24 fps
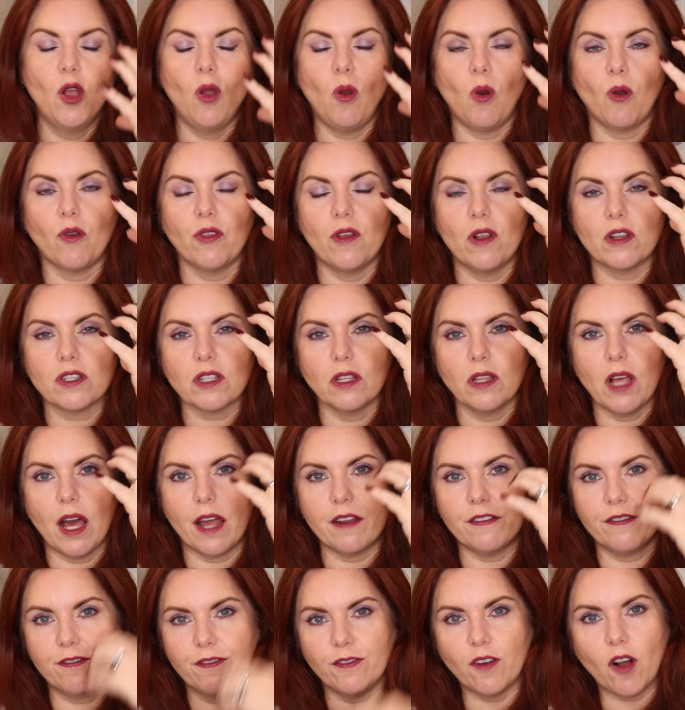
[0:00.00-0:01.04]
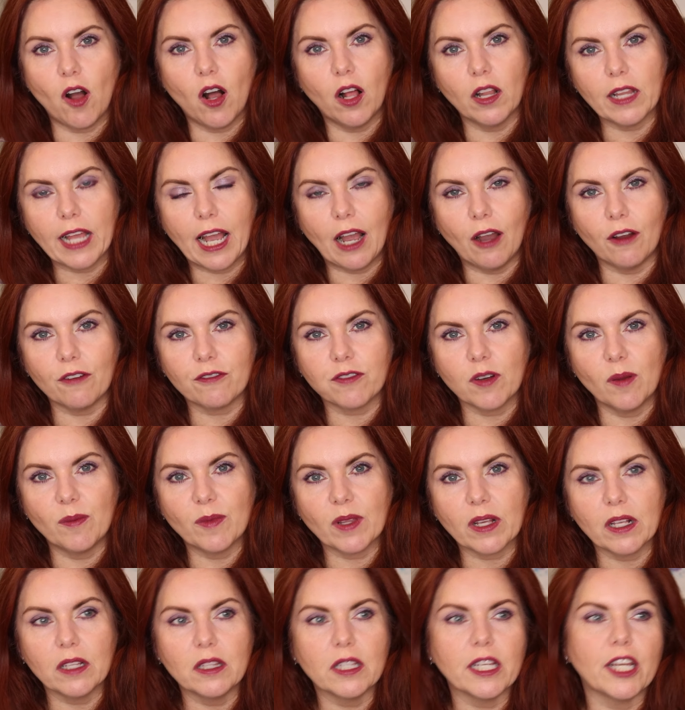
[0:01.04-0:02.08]
or there's a lot of fallout from
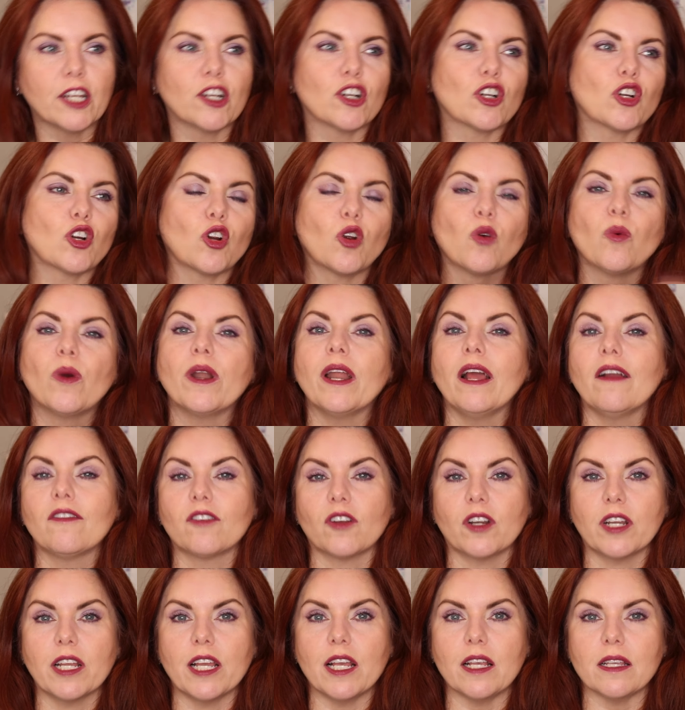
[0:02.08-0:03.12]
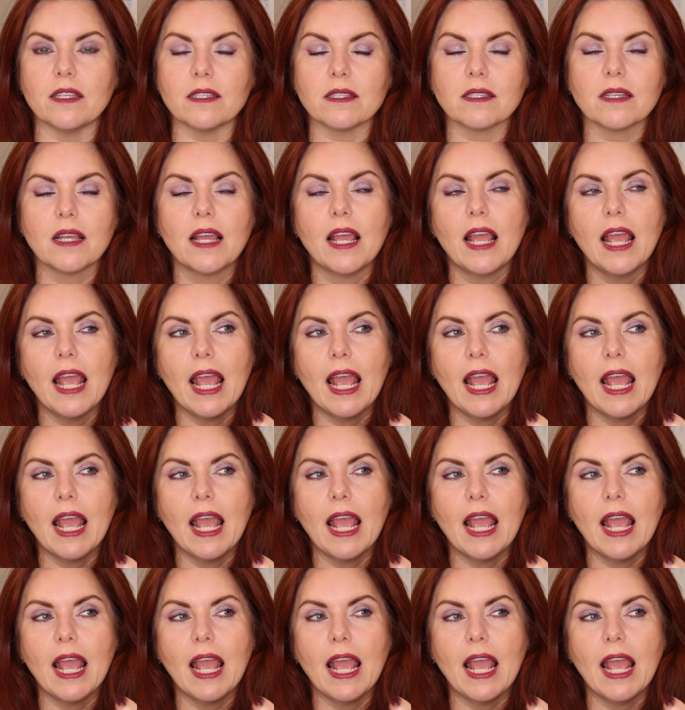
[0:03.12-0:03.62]
the glitter or whatever it is.